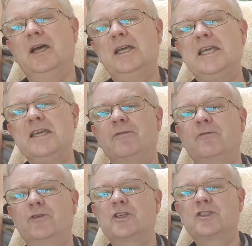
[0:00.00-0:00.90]
if,
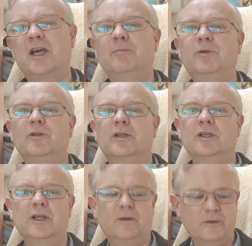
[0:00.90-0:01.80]
for example,
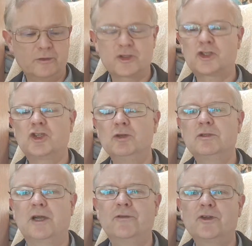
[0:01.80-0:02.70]
you're a
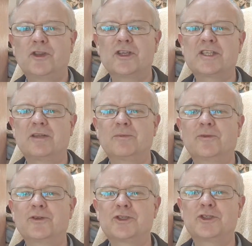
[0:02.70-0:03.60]
student, I've heard this said
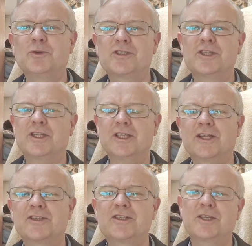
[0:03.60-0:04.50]
for students in the
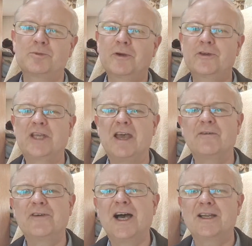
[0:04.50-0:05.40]
United States, what if I get a
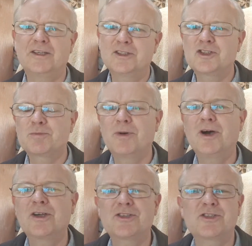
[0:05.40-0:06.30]
van and I'll just
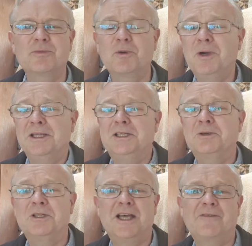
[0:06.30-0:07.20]
park it somewhere? Well, you're
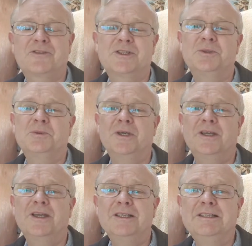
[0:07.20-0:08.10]
going to have to
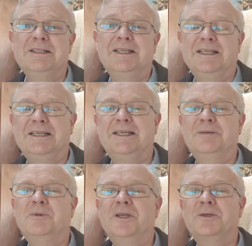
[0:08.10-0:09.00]
where
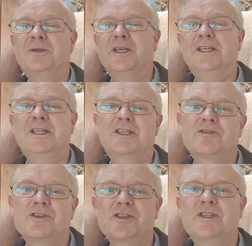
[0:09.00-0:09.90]
you're going to get
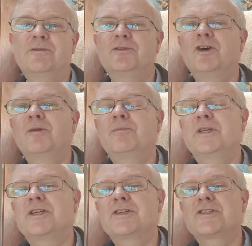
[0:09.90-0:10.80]
electricity from,
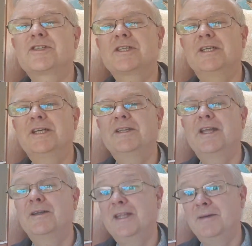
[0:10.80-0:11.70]
because
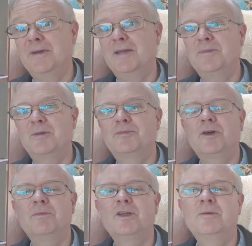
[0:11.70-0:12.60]
that might be a
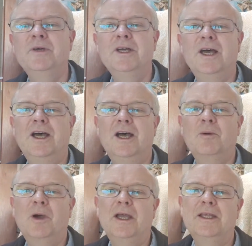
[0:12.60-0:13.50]
problem.
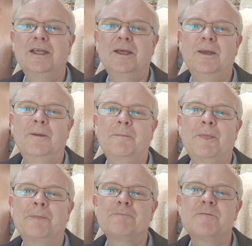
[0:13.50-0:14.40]
Where
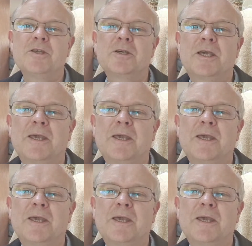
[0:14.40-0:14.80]
in